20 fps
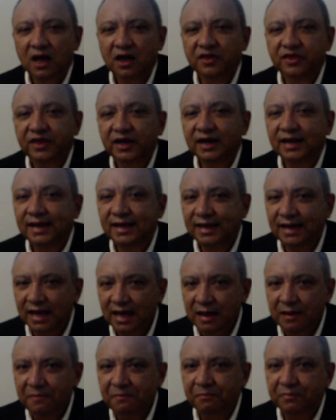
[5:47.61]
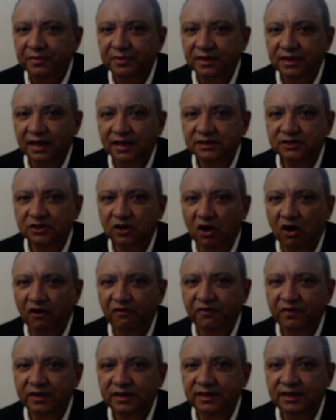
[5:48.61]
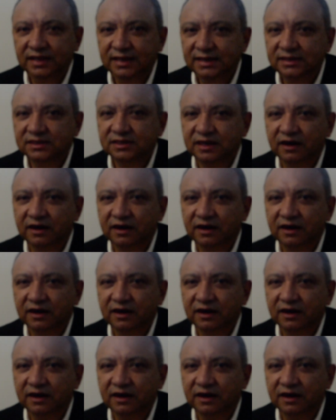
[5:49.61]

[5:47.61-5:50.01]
The Cape thus offered these